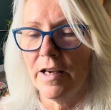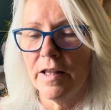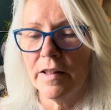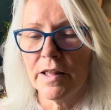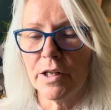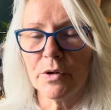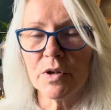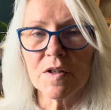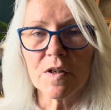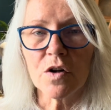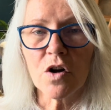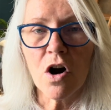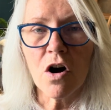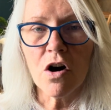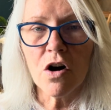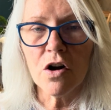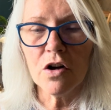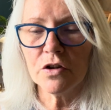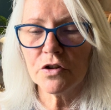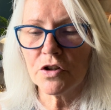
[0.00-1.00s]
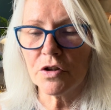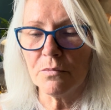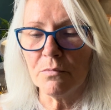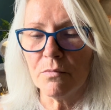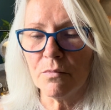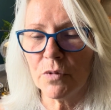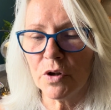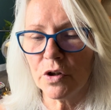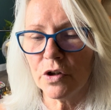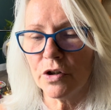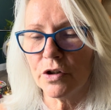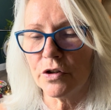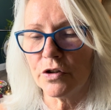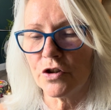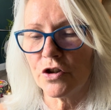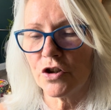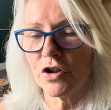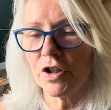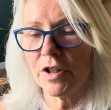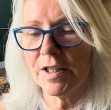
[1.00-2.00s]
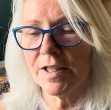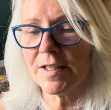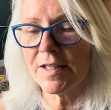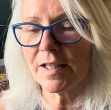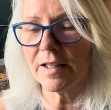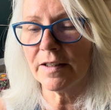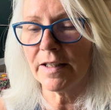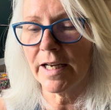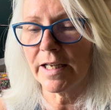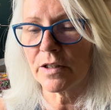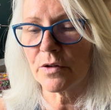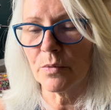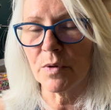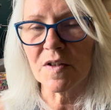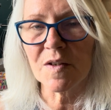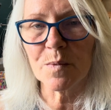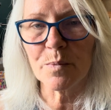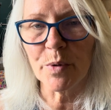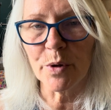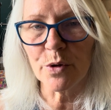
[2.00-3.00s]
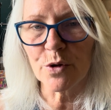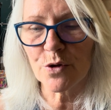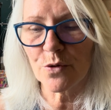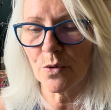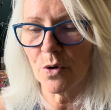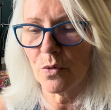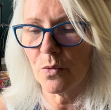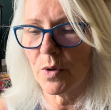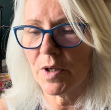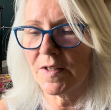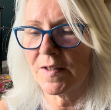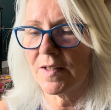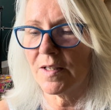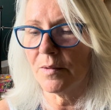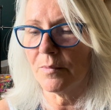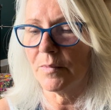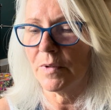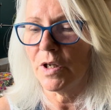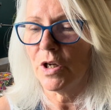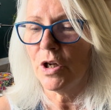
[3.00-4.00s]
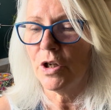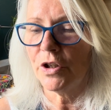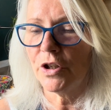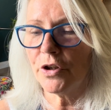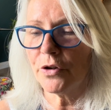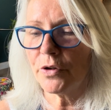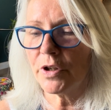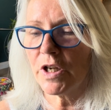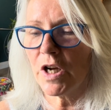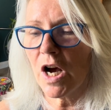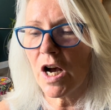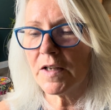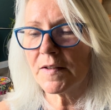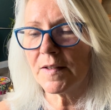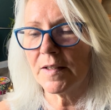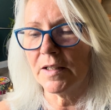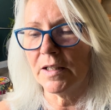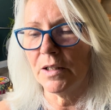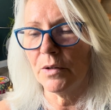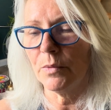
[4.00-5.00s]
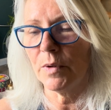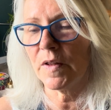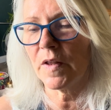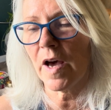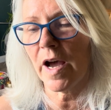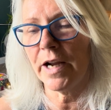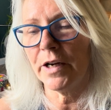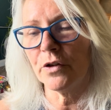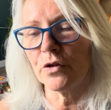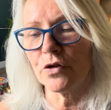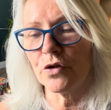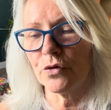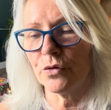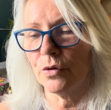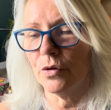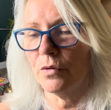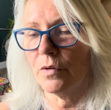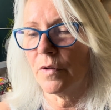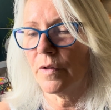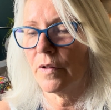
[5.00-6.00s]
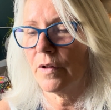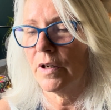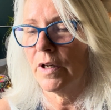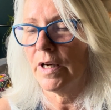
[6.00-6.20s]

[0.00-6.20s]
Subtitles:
There is a call to merge intellect with spiritual wisdom, curiosity with higher truth,